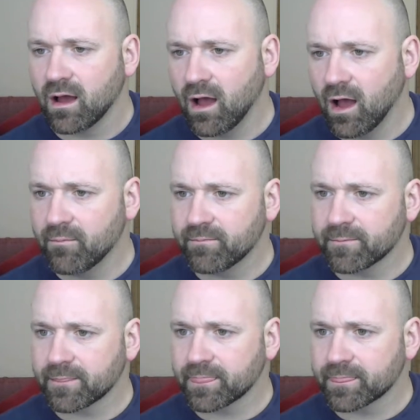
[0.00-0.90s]
You
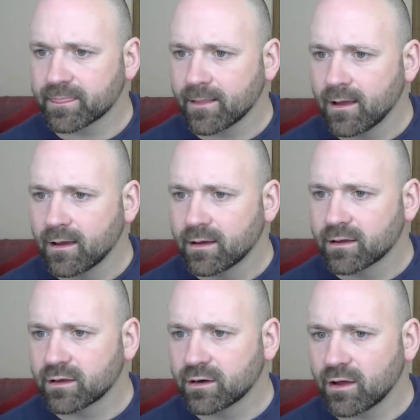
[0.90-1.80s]

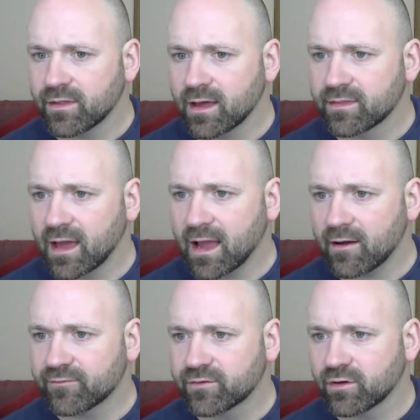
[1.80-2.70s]
know, they
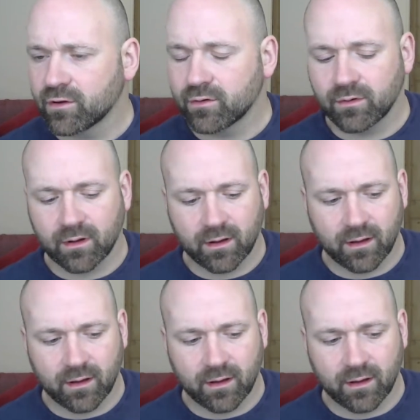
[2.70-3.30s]
have to,